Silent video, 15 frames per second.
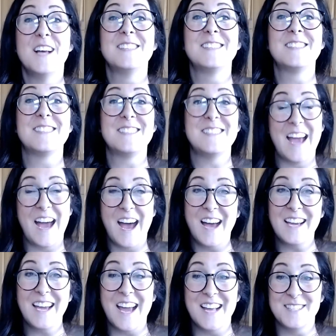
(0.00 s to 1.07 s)

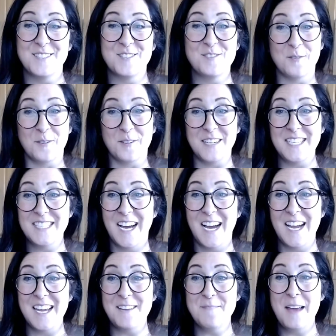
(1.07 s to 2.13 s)
snack and story
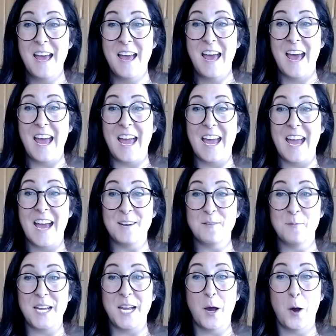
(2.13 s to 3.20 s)
time, and
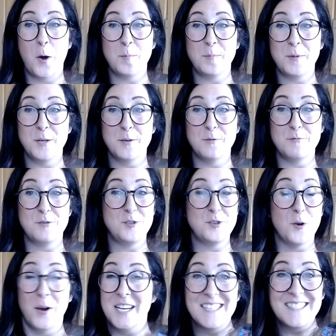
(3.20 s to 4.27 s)
we hope you
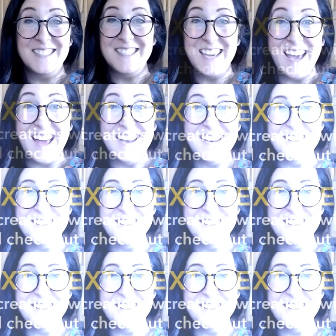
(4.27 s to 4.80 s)
join us again.